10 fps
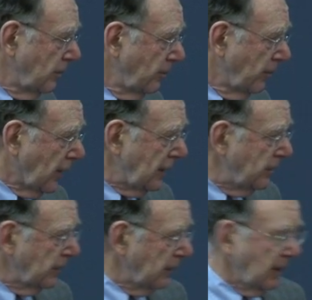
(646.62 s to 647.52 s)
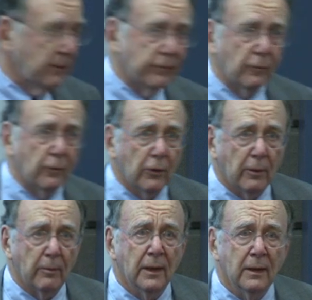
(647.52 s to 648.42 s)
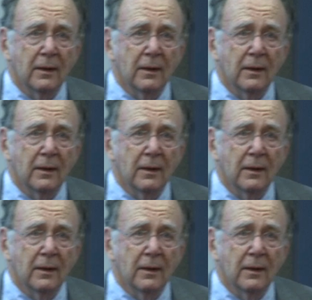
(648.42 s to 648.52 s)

body plan of a worm